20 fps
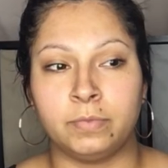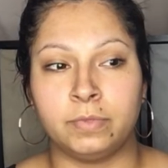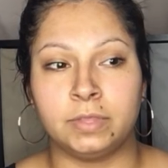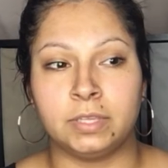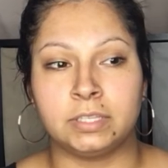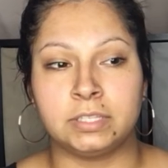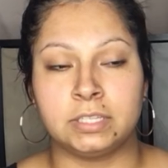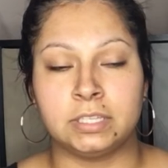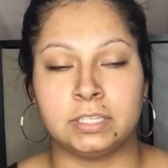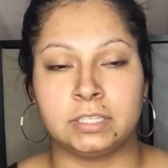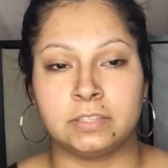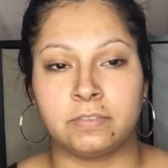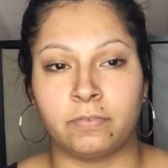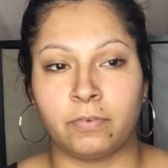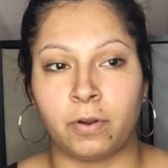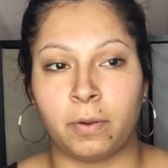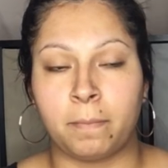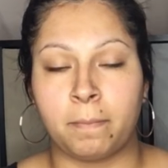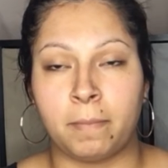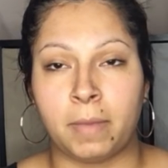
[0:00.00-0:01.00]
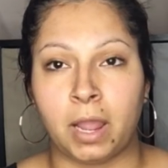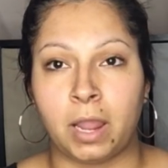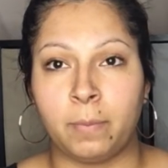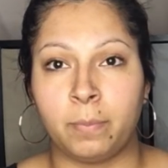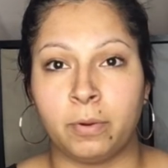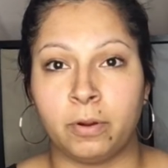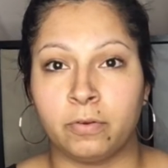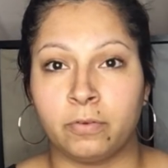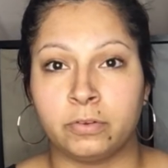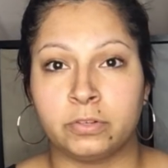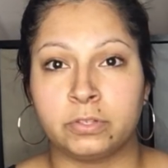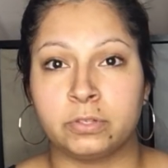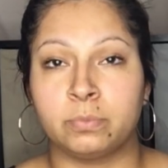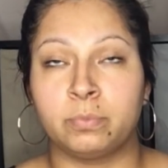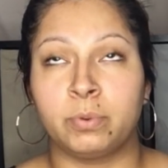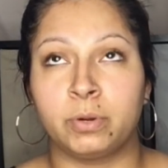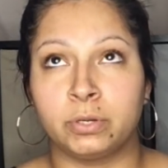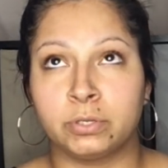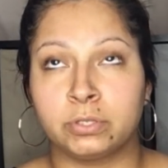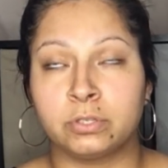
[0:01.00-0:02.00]
this is for my
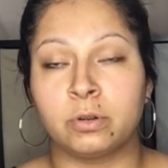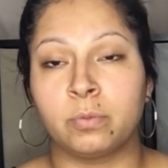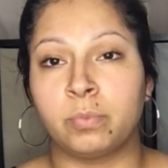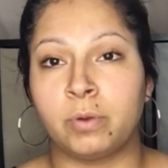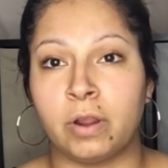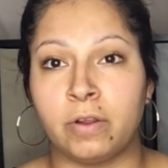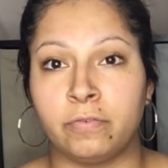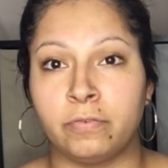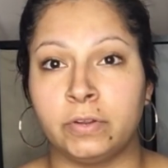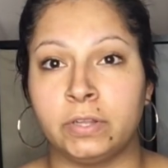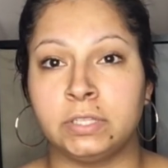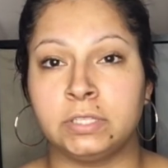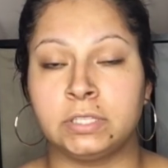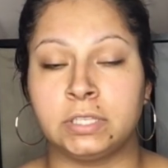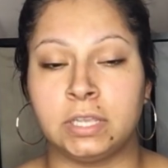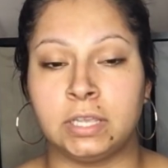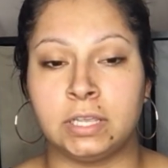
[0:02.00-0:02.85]
personal preference,